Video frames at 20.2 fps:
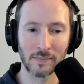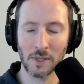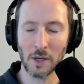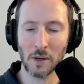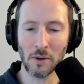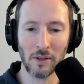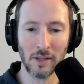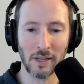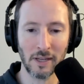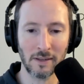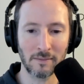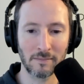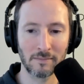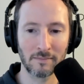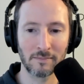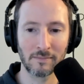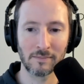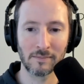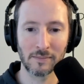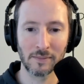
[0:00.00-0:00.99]
Totally.
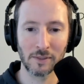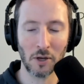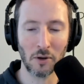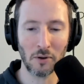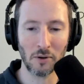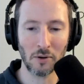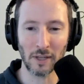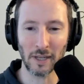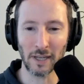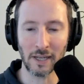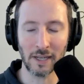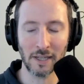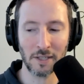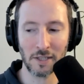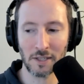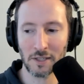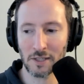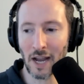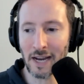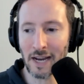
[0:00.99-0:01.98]
It's
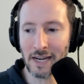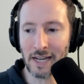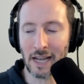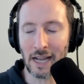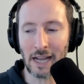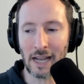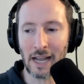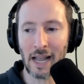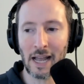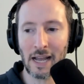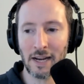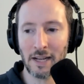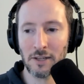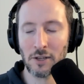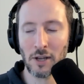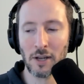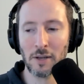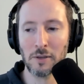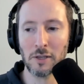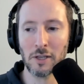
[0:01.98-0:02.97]
exciting. And
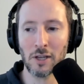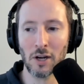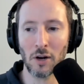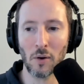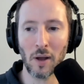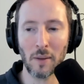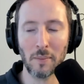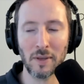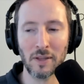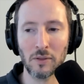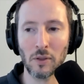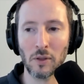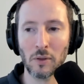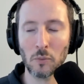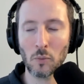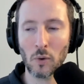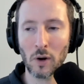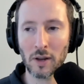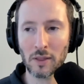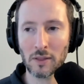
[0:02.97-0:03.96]

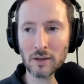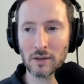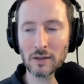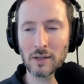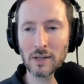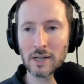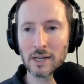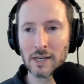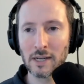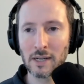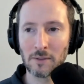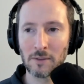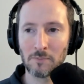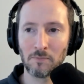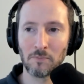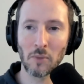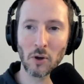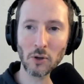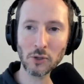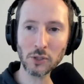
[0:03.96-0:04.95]
one of the
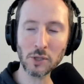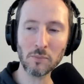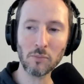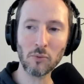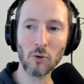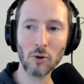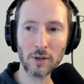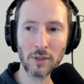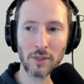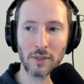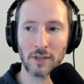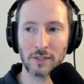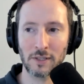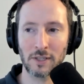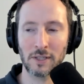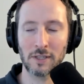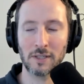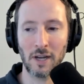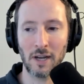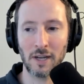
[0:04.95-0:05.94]
most important things
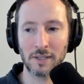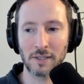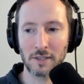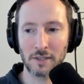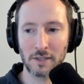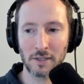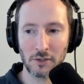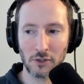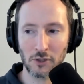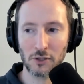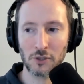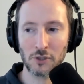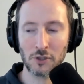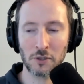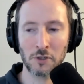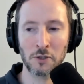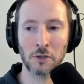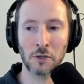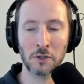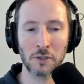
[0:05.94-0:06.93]
that it does is it just
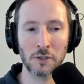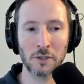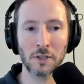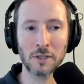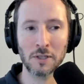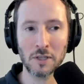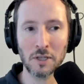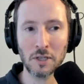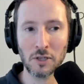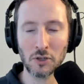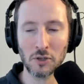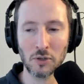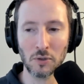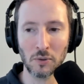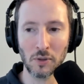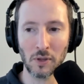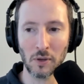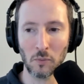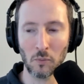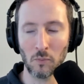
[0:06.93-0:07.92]
starts to teach
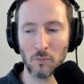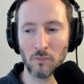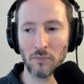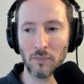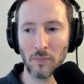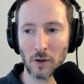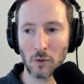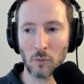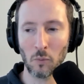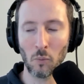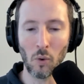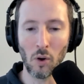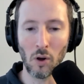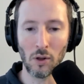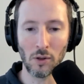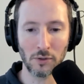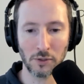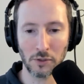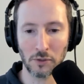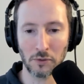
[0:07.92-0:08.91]
you that
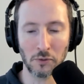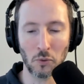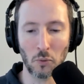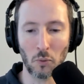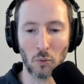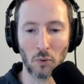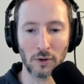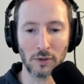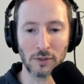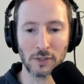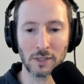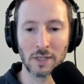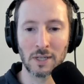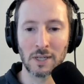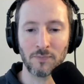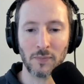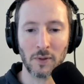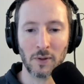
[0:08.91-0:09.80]
walls are doors.